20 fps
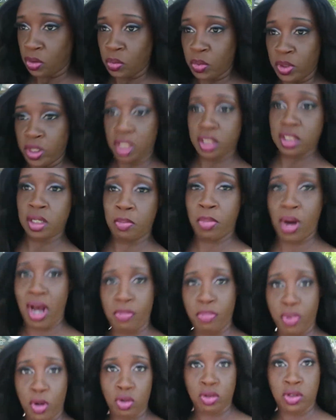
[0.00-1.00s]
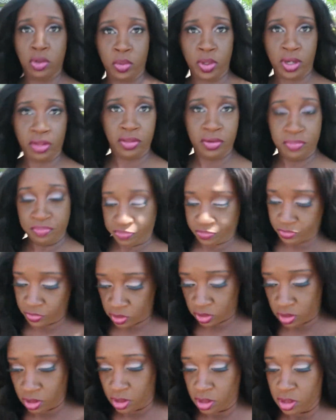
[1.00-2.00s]
We in the bipolar weather.
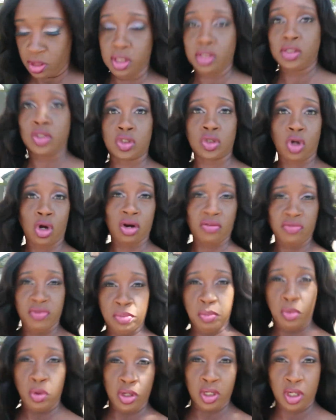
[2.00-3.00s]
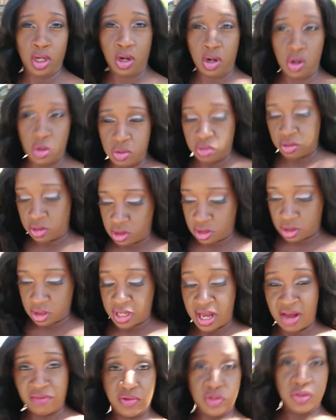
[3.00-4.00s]
Start up in the morning cold and
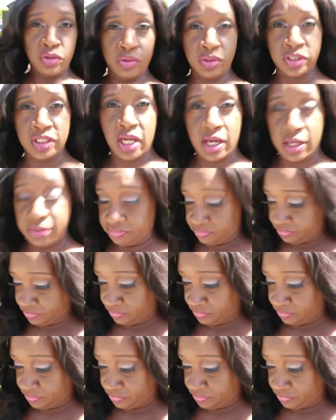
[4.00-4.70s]
in the afternoon it's hot.